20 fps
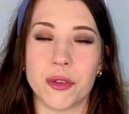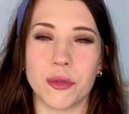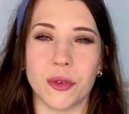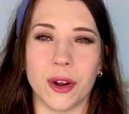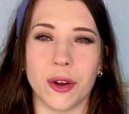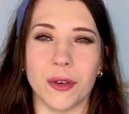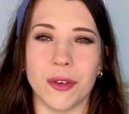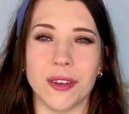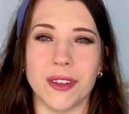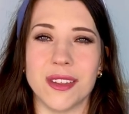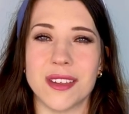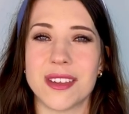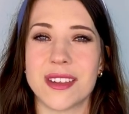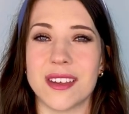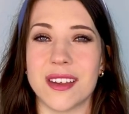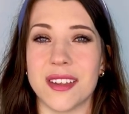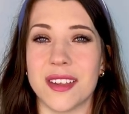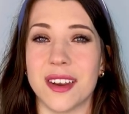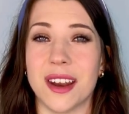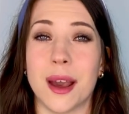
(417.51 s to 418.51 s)

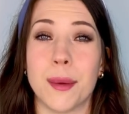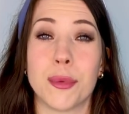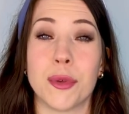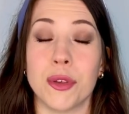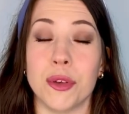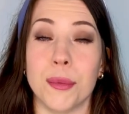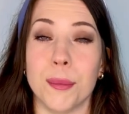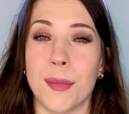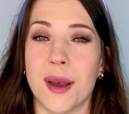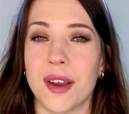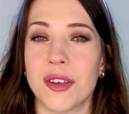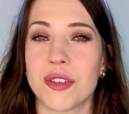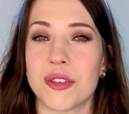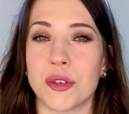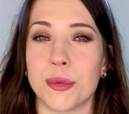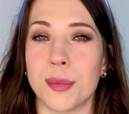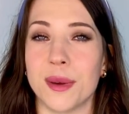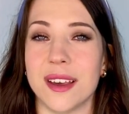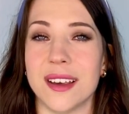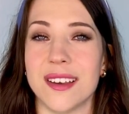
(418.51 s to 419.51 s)
fragrance is an absolute
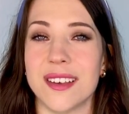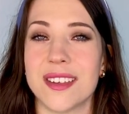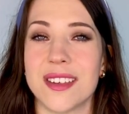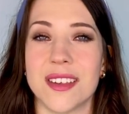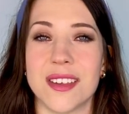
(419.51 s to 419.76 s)
masterpiece.